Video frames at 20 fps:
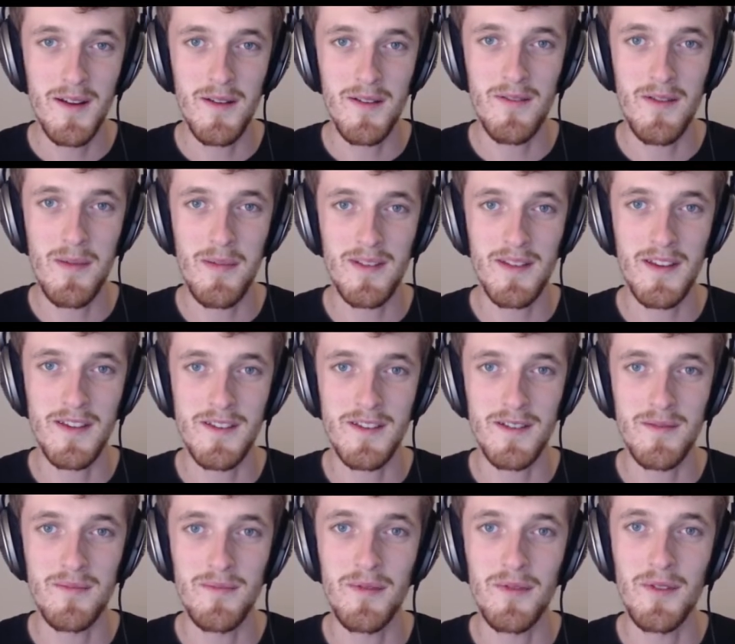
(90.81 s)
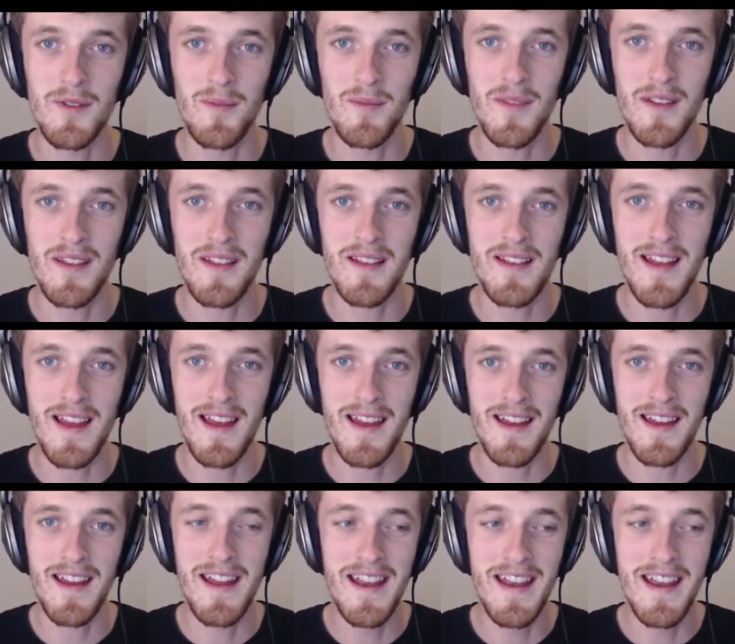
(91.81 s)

repetition and boredom doesn't set in.